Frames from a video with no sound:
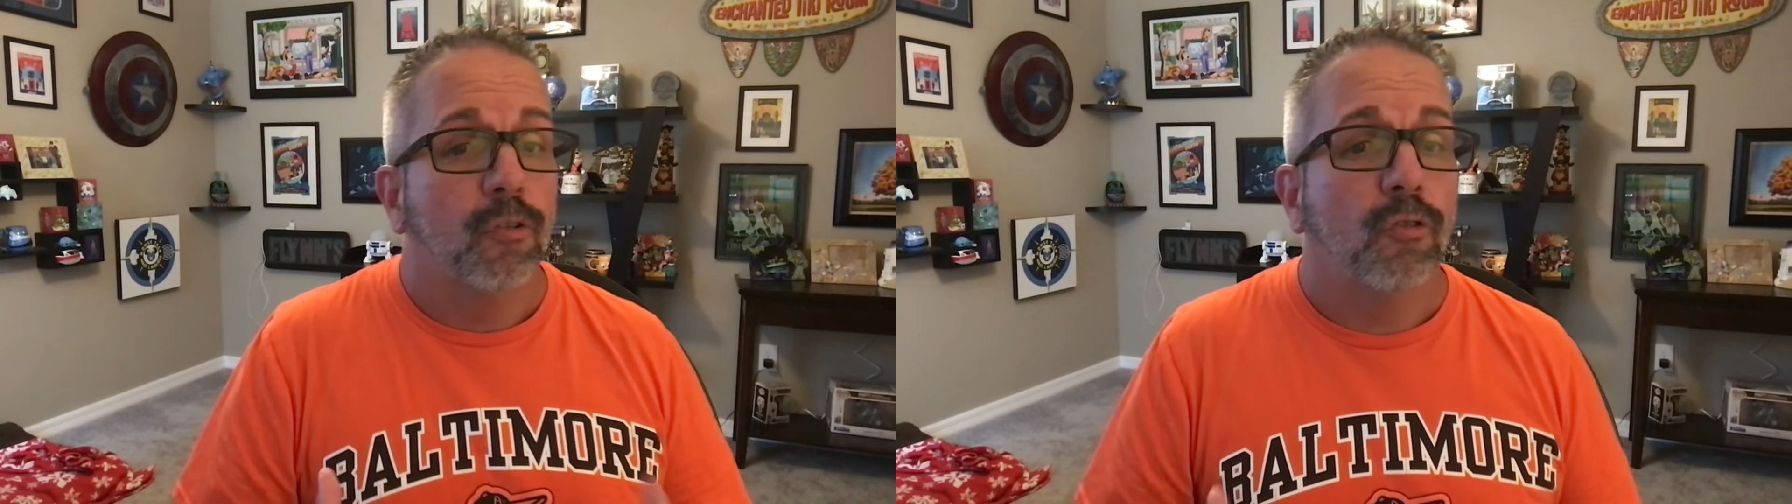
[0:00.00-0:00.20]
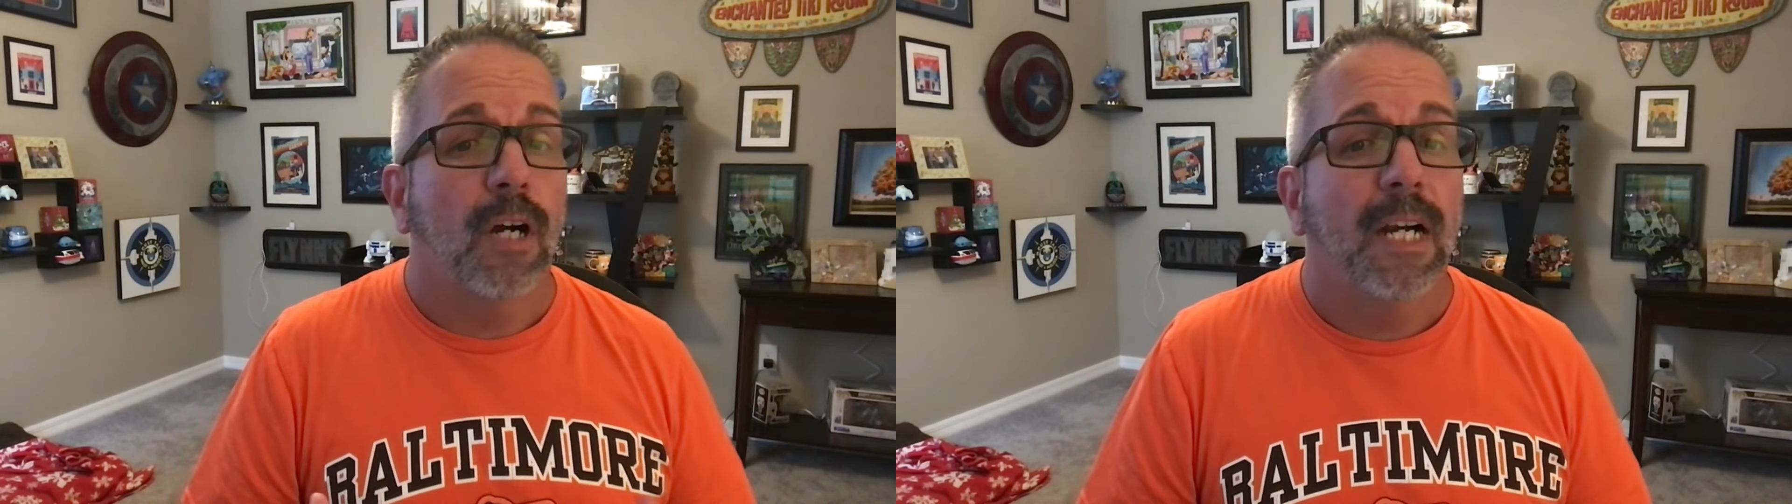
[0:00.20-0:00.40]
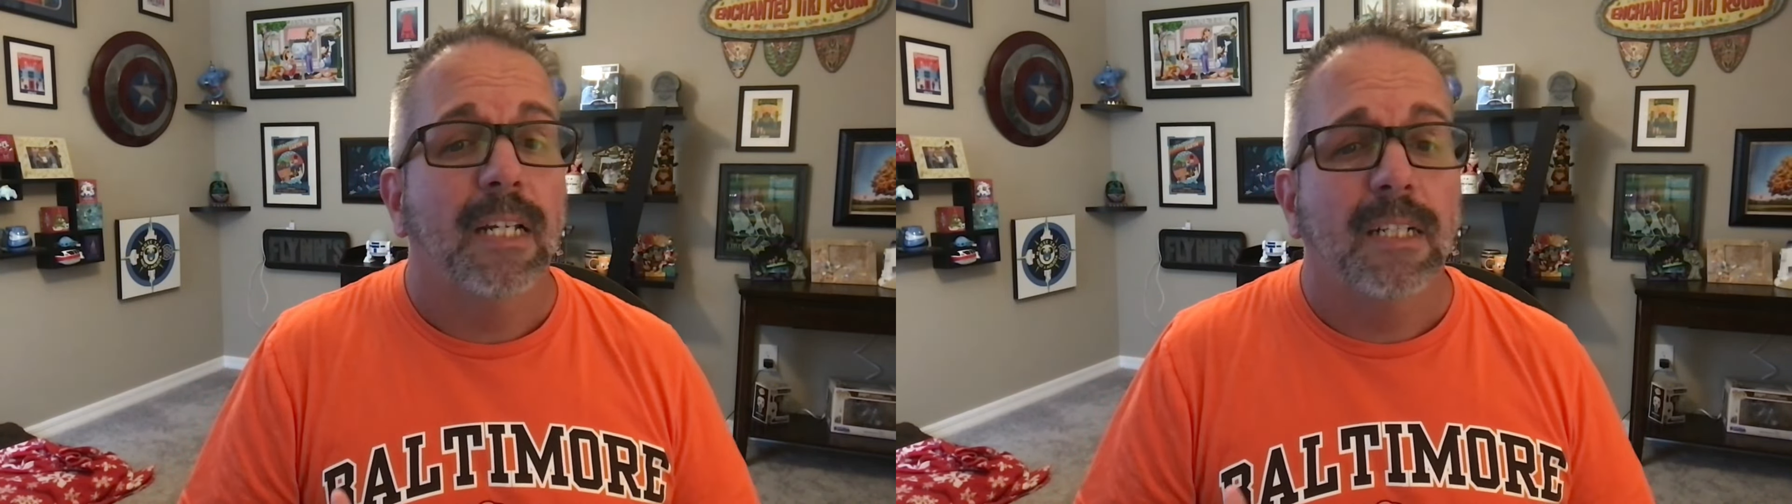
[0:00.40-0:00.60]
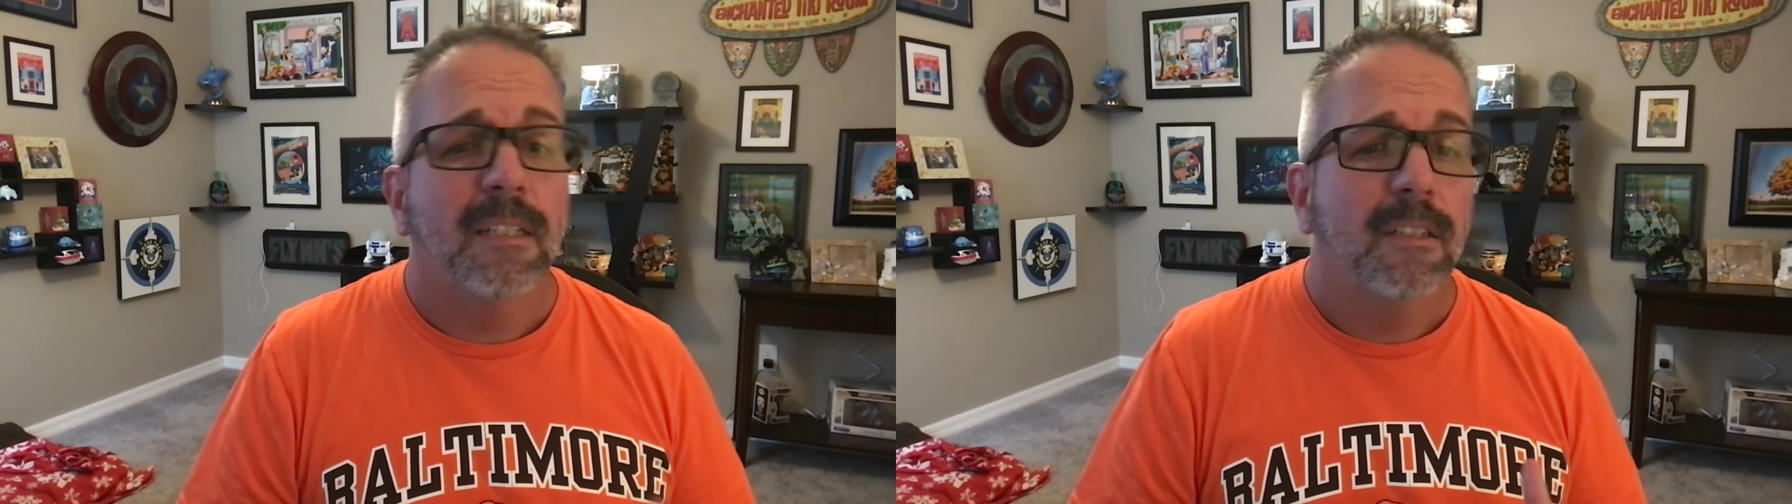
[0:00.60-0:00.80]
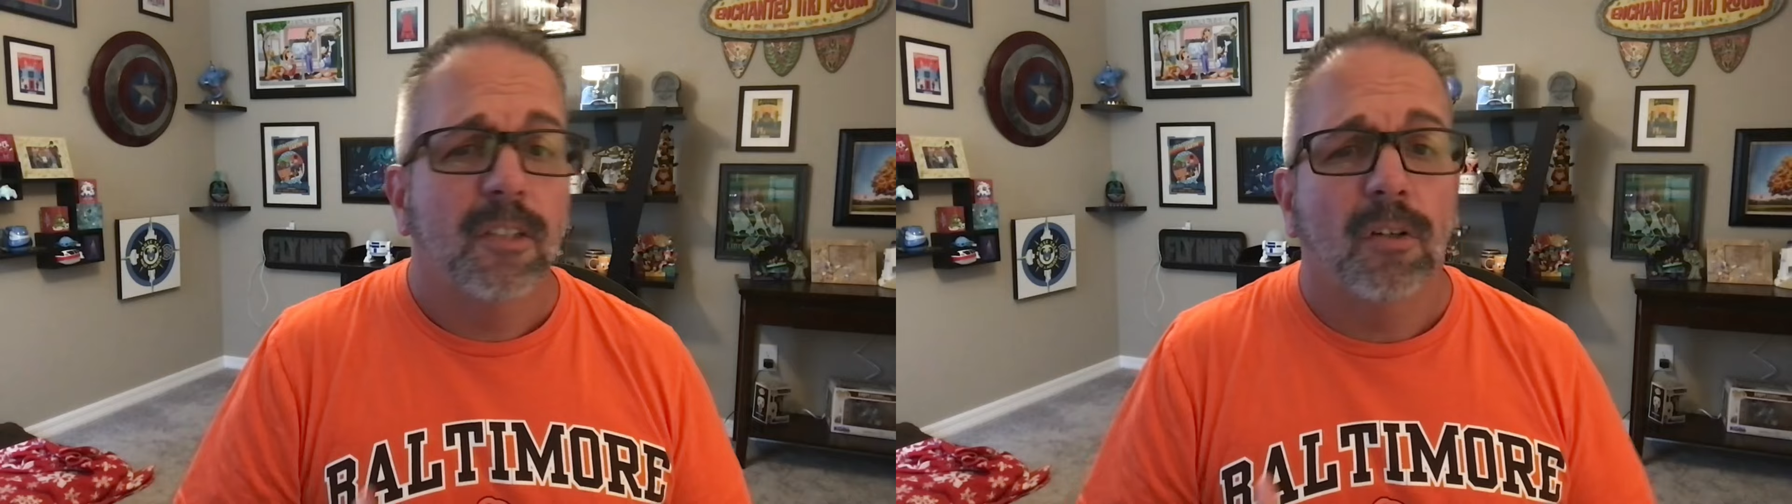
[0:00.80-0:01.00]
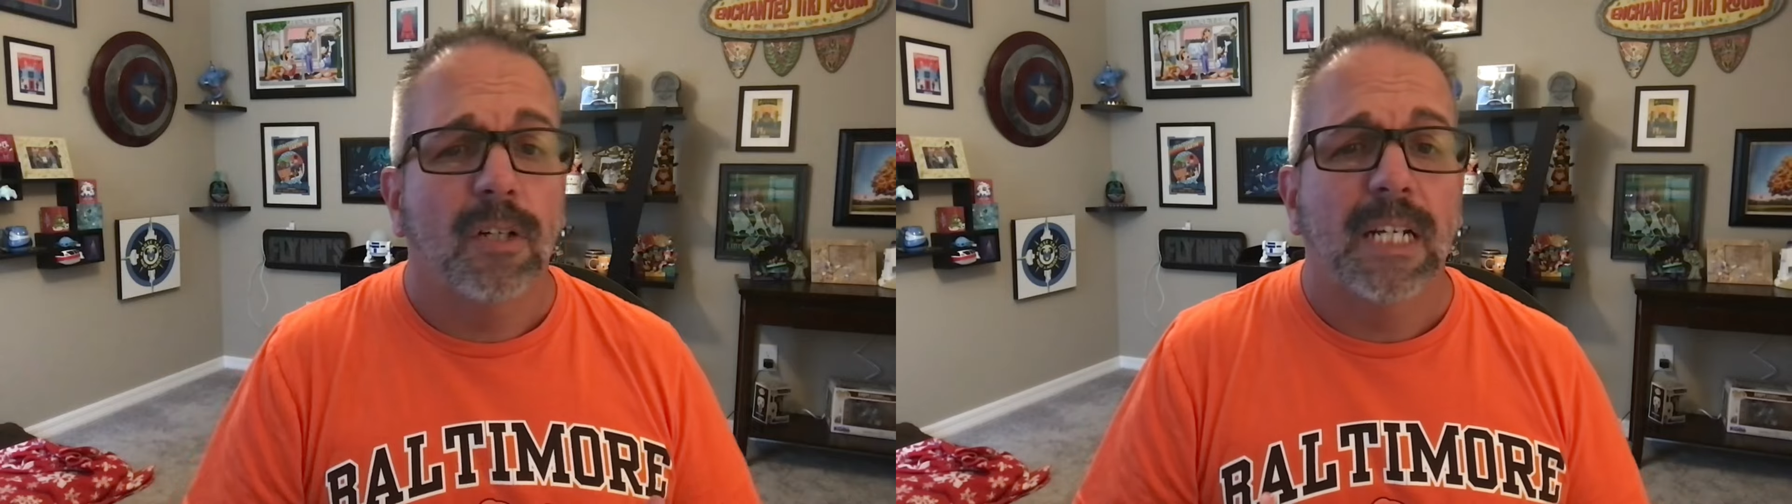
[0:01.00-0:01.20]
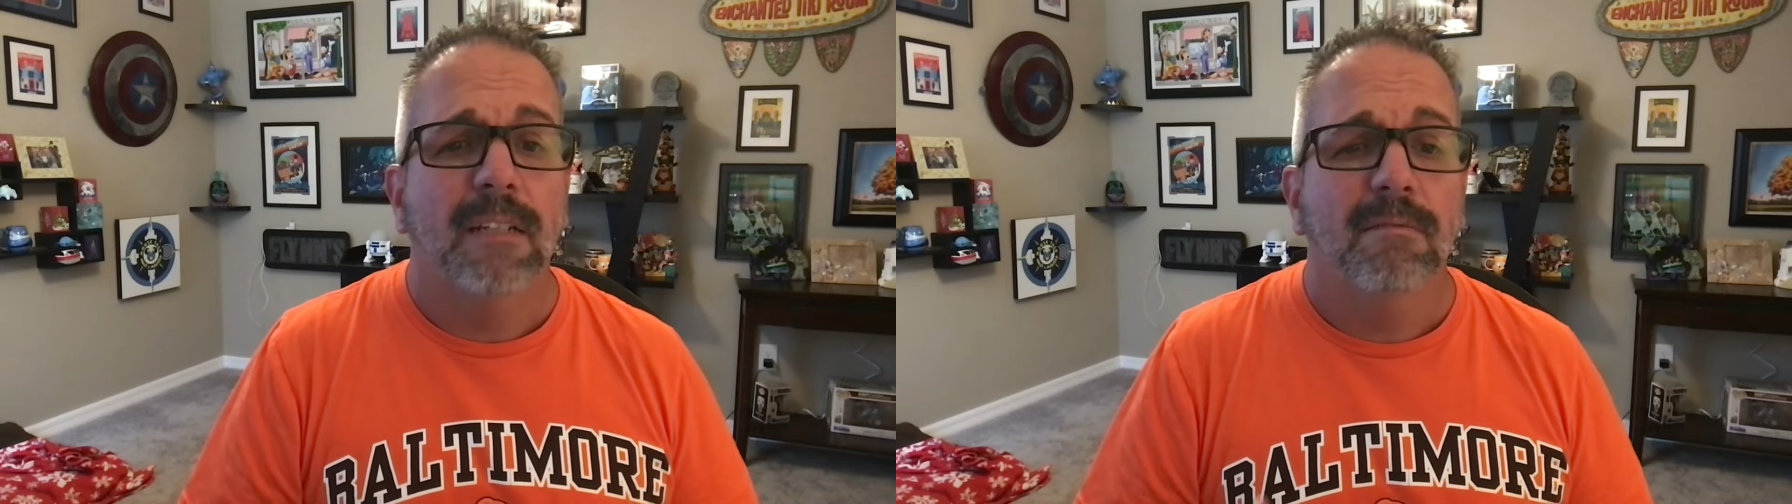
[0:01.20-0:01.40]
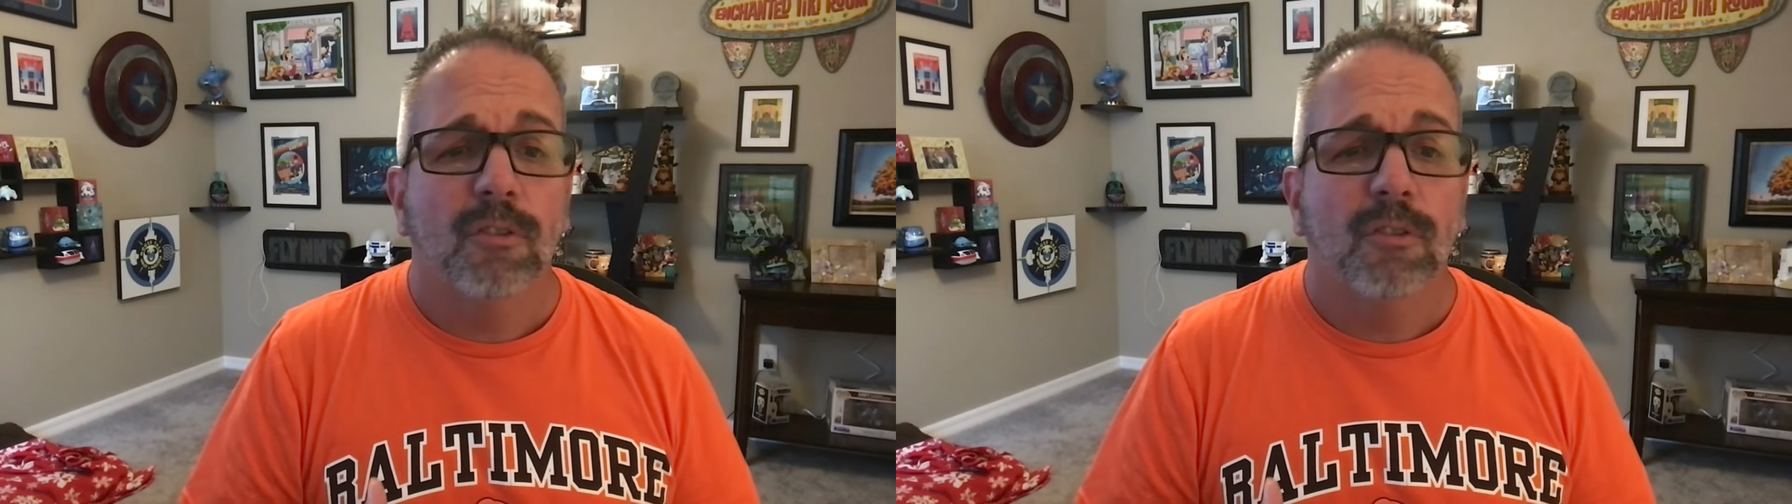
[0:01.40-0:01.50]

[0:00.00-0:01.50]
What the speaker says: are trying to look at